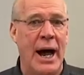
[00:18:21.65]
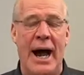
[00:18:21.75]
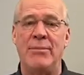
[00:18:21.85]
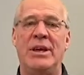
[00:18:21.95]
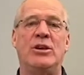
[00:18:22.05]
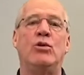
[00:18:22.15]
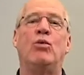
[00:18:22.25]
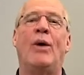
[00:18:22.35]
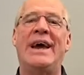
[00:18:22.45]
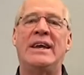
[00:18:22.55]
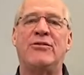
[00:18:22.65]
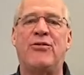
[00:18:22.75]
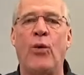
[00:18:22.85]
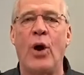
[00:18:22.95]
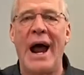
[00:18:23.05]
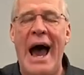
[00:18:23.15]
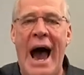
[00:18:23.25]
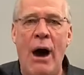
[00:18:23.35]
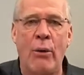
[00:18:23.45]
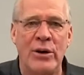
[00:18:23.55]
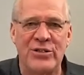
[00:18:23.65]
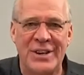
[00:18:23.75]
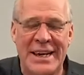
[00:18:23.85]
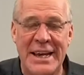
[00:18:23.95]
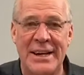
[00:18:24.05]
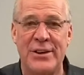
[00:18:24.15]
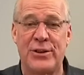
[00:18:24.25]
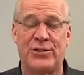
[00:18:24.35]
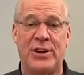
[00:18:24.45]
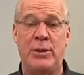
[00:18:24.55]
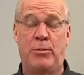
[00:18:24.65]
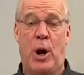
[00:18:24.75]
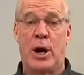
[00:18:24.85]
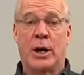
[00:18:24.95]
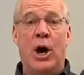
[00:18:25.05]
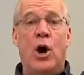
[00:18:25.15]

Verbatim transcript: I mean, you waited for hours to get into the state park.